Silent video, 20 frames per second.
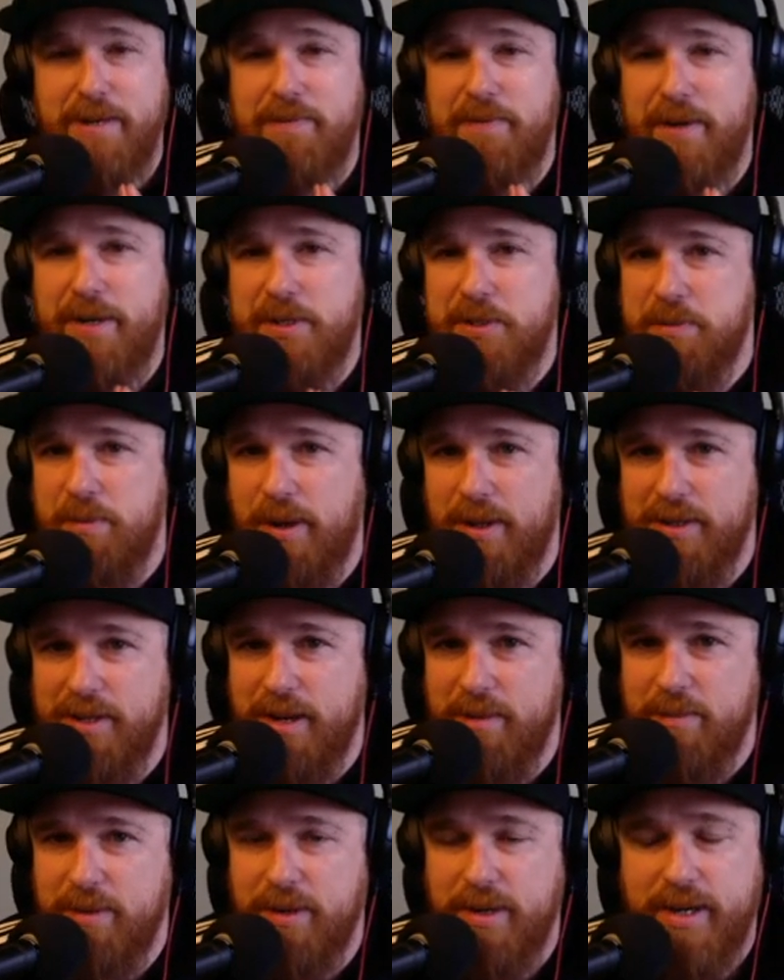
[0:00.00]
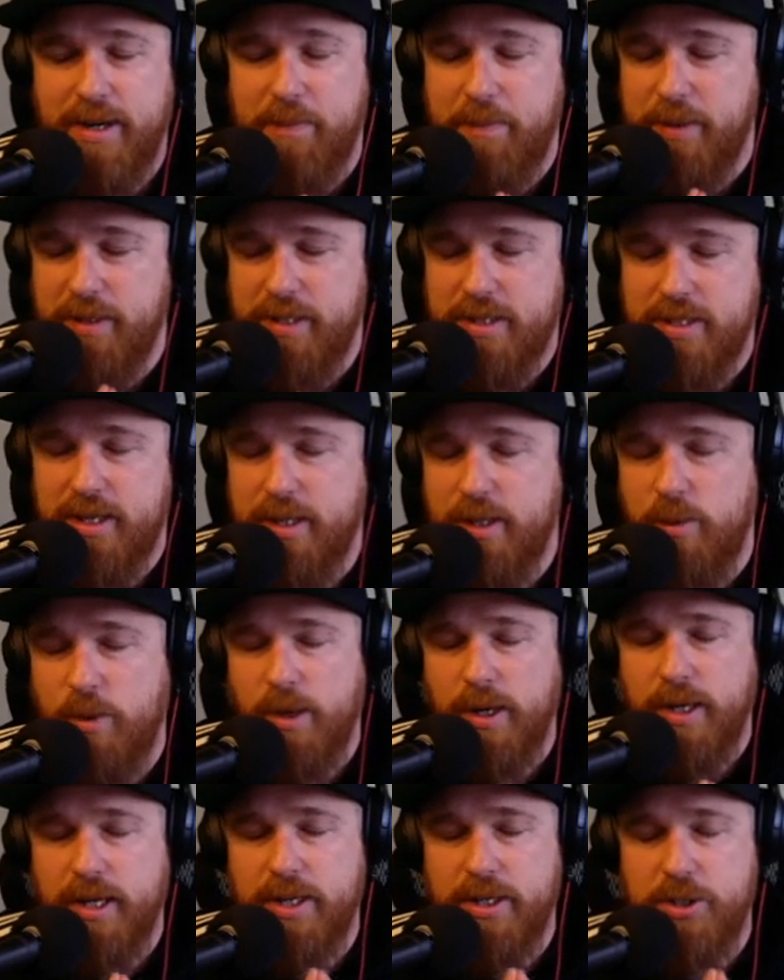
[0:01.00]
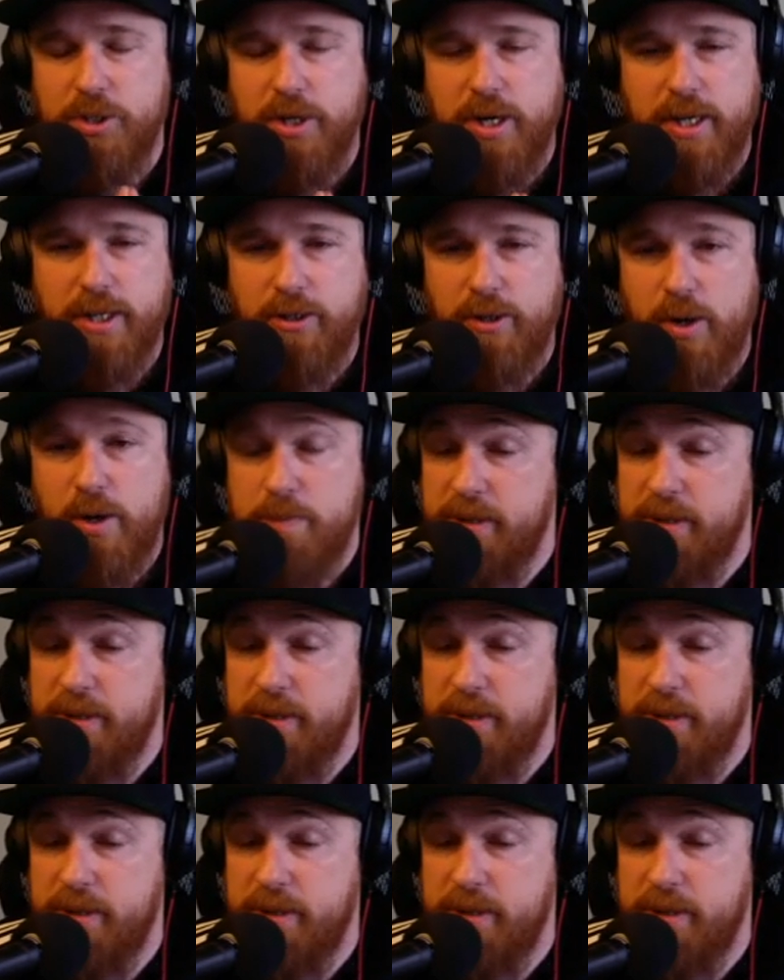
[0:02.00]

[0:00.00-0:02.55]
very small number, and I'm putting a ton of work in to try to grow it.